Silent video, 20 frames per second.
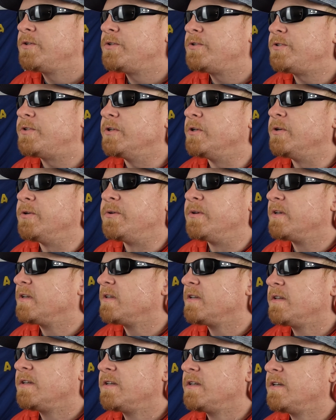Dude,
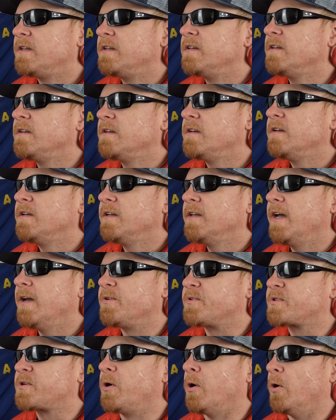that
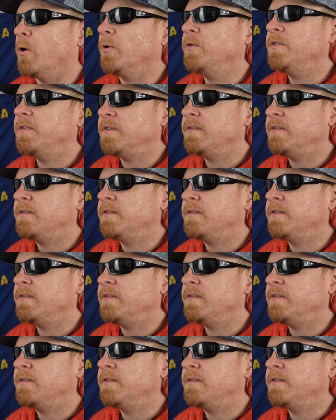was cold.